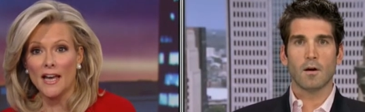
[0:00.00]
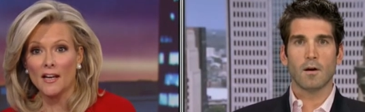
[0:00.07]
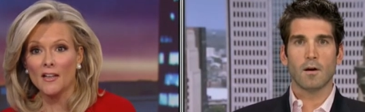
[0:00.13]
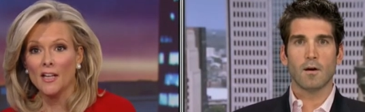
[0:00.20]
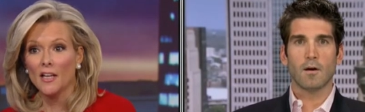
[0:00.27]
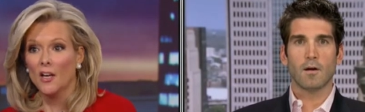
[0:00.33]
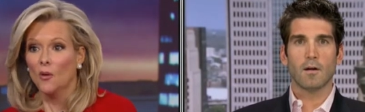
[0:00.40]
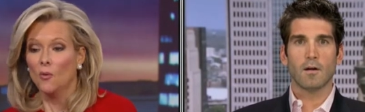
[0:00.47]
Speaker 1: out
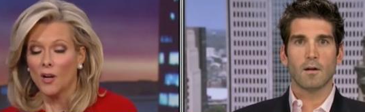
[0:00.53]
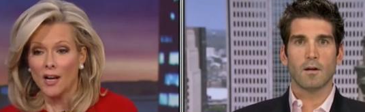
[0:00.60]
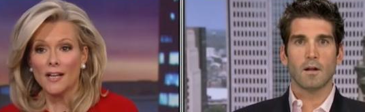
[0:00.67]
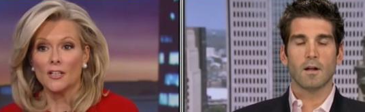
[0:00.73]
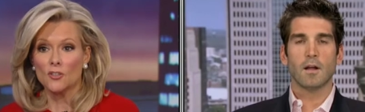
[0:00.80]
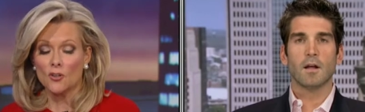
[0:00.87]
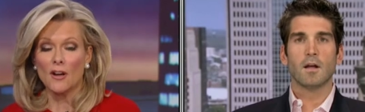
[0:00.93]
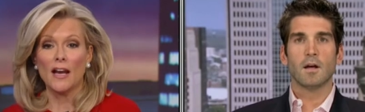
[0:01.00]
what
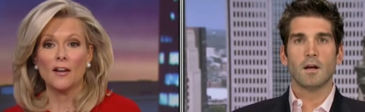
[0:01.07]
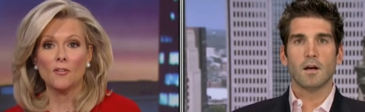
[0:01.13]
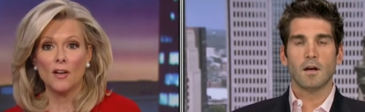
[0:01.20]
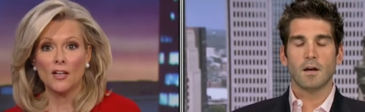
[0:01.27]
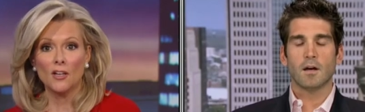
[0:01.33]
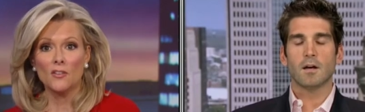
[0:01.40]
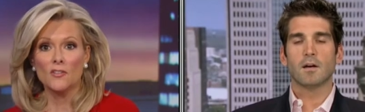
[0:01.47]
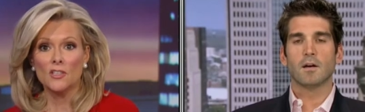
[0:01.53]
kind of track
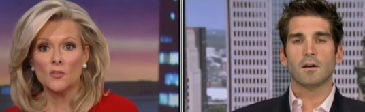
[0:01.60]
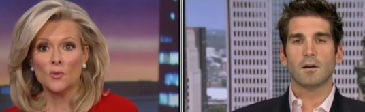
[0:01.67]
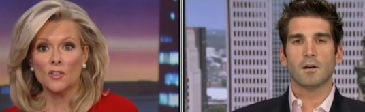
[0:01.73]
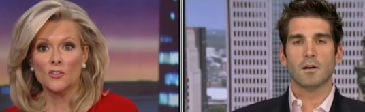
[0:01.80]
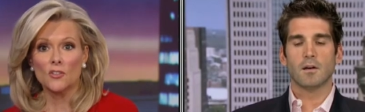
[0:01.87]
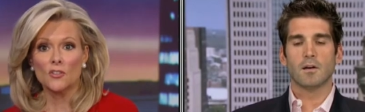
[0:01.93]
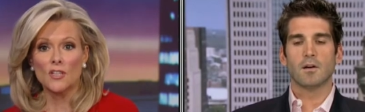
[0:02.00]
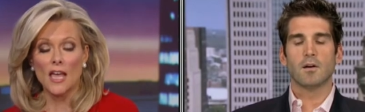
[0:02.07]
record these
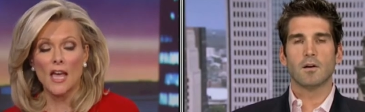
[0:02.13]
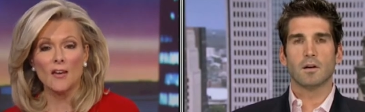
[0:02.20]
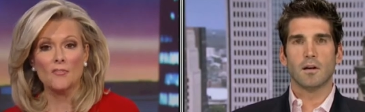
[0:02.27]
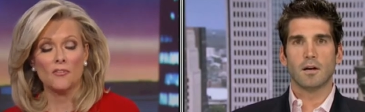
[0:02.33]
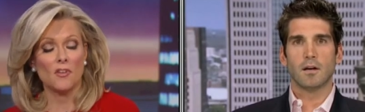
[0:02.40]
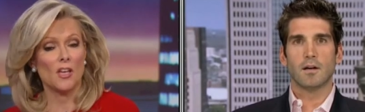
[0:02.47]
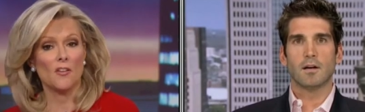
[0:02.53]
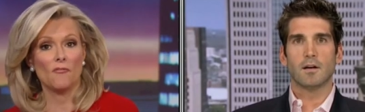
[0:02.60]
realtors have,
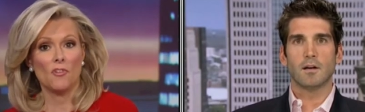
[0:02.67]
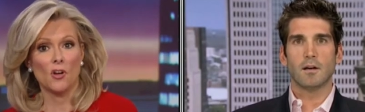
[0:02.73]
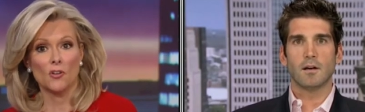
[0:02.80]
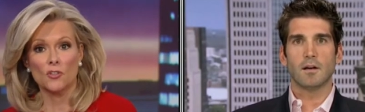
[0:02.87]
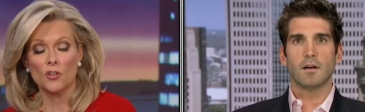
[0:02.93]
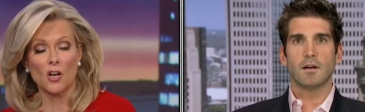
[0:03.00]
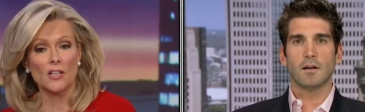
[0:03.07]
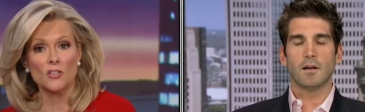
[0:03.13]
if, if
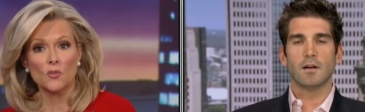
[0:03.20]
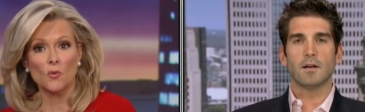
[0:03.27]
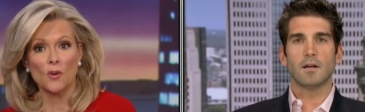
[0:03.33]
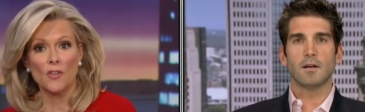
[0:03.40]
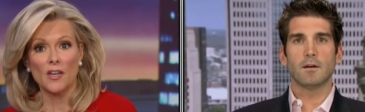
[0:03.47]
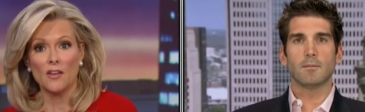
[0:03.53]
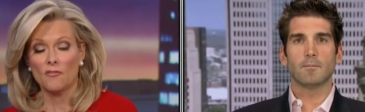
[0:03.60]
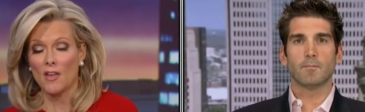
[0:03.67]
they're
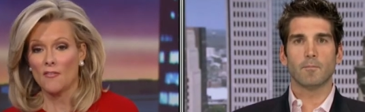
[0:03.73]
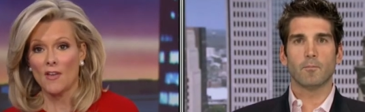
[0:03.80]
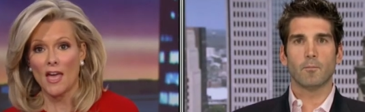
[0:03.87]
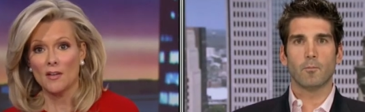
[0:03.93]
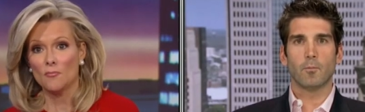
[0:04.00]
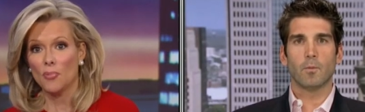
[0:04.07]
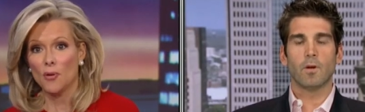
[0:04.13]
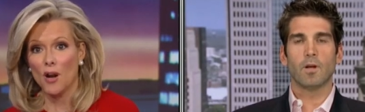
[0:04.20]
trustworthy, if they've
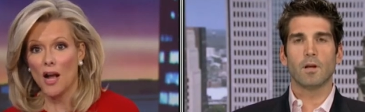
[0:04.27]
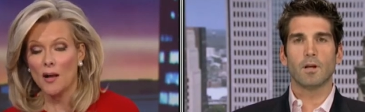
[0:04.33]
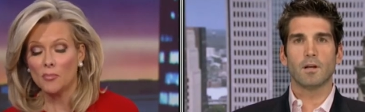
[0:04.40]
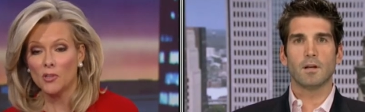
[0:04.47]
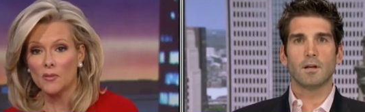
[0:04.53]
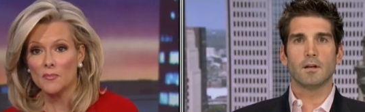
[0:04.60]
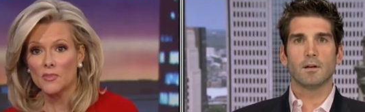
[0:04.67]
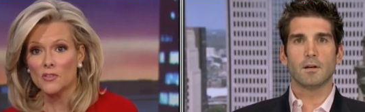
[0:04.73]
had
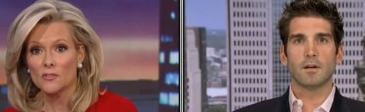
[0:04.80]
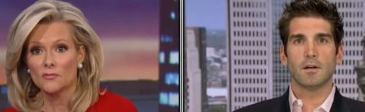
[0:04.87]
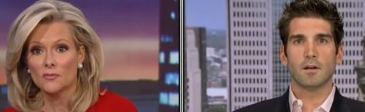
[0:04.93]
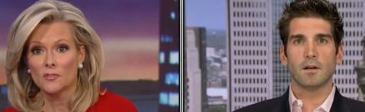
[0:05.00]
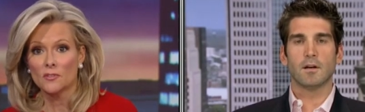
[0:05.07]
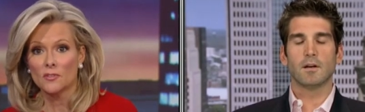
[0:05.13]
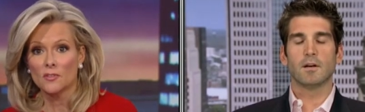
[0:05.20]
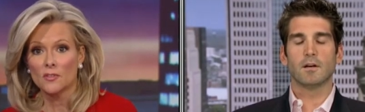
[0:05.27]
problems?
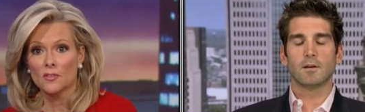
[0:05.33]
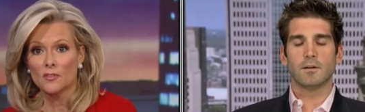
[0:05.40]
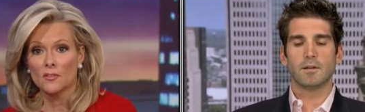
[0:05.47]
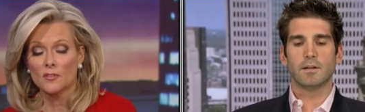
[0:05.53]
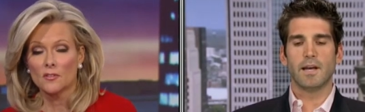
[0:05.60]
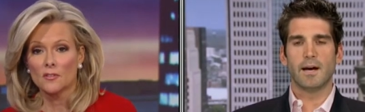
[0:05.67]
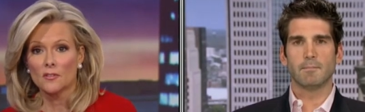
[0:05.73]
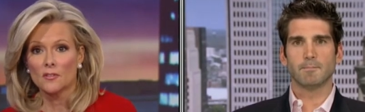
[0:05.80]

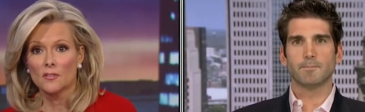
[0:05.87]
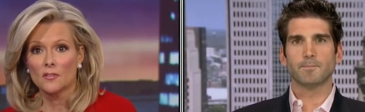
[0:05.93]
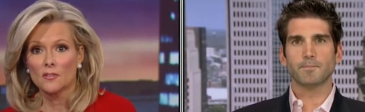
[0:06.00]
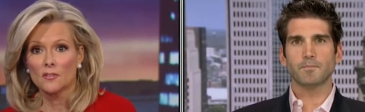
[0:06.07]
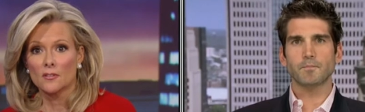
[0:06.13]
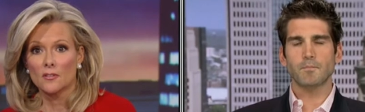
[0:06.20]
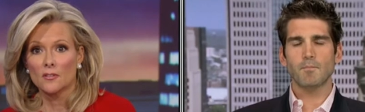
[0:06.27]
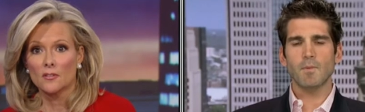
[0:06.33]
Speaker 2: Yeah.
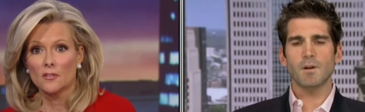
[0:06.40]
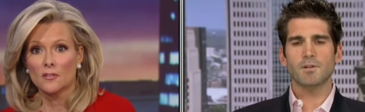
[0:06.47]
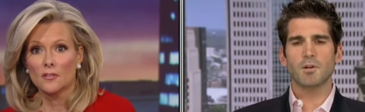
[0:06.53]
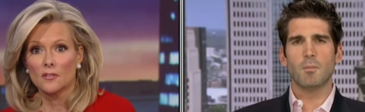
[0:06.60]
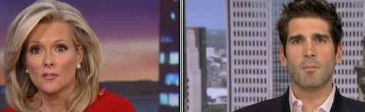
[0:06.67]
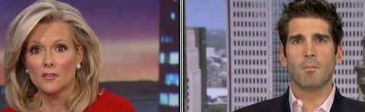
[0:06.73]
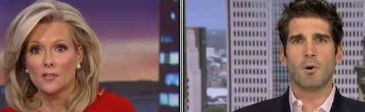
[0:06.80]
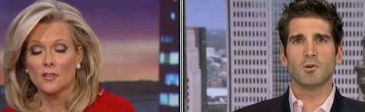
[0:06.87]

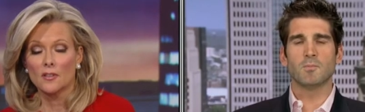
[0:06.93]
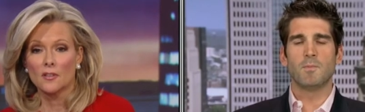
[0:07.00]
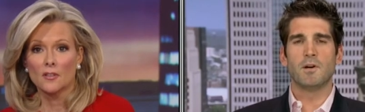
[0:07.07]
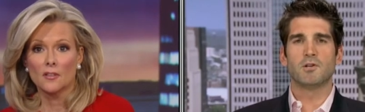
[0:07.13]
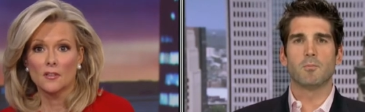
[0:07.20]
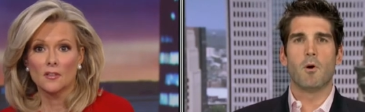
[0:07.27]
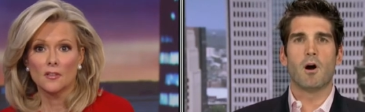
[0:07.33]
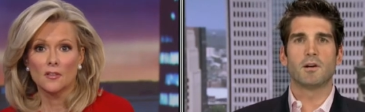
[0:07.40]
So most
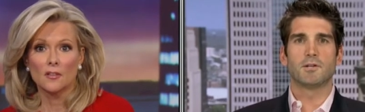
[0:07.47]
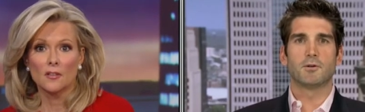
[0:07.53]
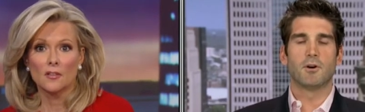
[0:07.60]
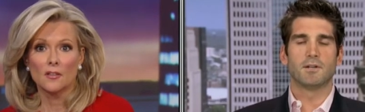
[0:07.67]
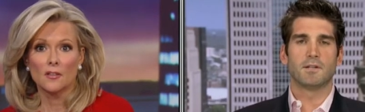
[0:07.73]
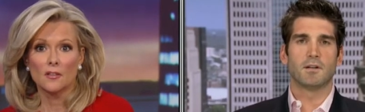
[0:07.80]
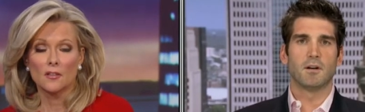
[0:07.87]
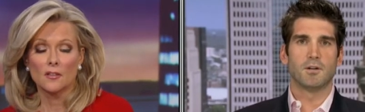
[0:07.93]
major markets
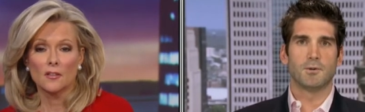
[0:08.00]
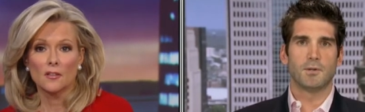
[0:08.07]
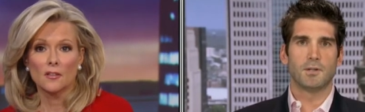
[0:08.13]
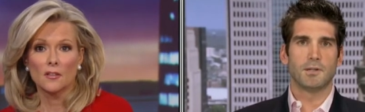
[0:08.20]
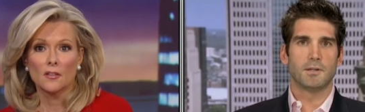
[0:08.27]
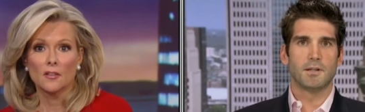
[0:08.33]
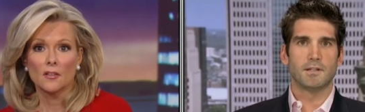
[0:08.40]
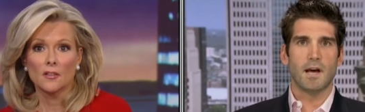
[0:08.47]
across the country,
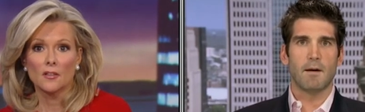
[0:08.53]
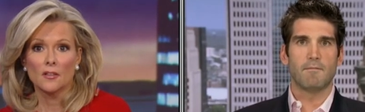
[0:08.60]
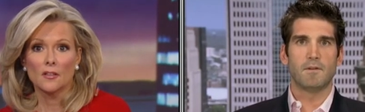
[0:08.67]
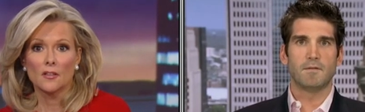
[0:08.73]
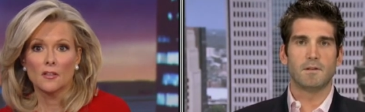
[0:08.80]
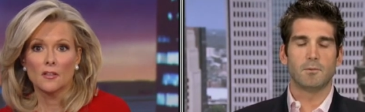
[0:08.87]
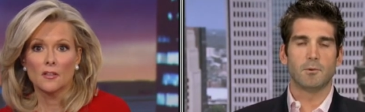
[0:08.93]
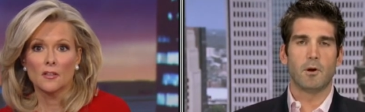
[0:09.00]
the, the top
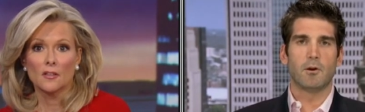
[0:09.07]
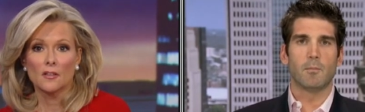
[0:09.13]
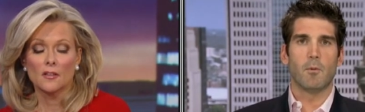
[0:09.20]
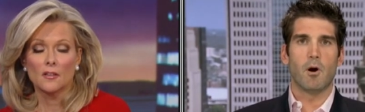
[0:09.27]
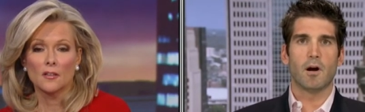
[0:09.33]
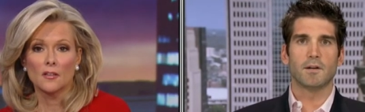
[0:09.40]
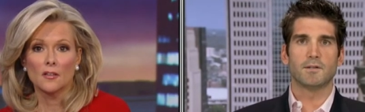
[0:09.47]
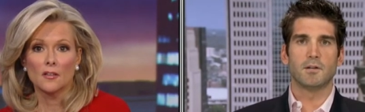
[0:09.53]
5,100
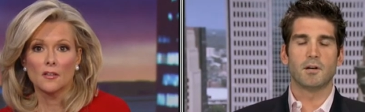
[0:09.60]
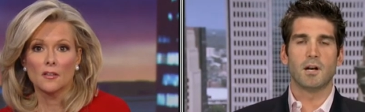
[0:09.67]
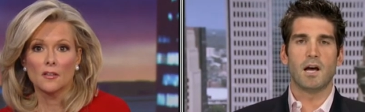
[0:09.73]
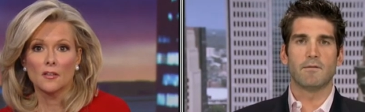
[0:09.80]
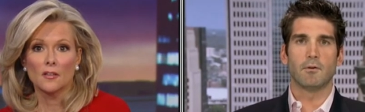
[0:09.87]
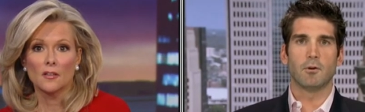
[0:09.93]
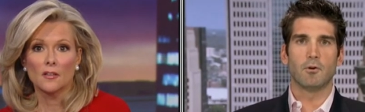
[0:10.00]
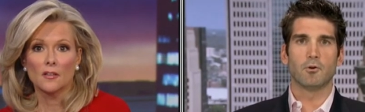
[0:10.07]
markets, they're going to
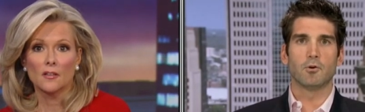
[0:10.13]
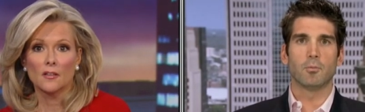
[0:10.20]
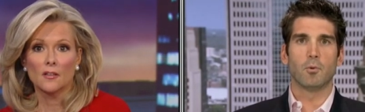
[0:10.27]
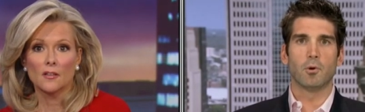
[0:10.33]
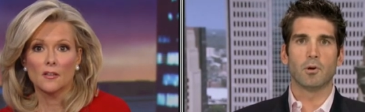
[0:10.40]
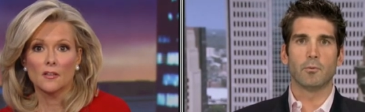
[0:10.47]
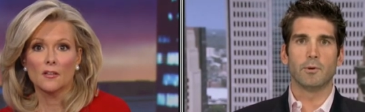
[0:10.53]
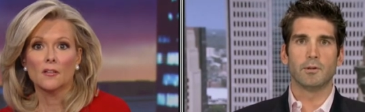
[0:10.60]
have a local
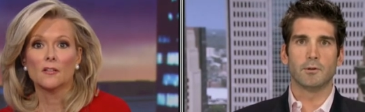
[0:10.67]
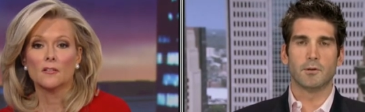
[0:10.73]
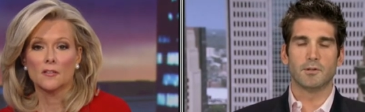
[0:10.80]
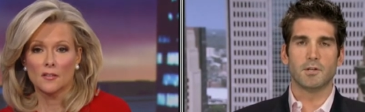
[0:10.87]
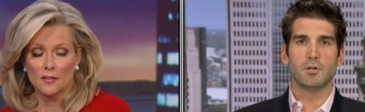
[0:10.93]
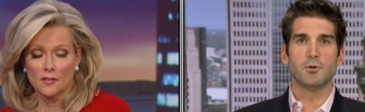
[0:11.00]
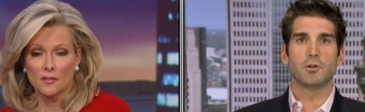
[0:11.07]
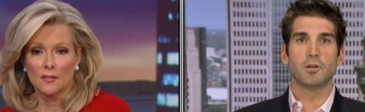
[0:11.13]
board of
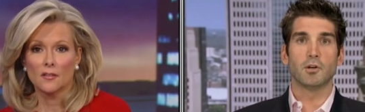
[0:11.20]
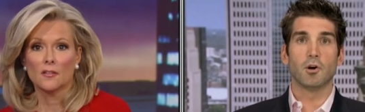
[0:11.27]
realtors that you can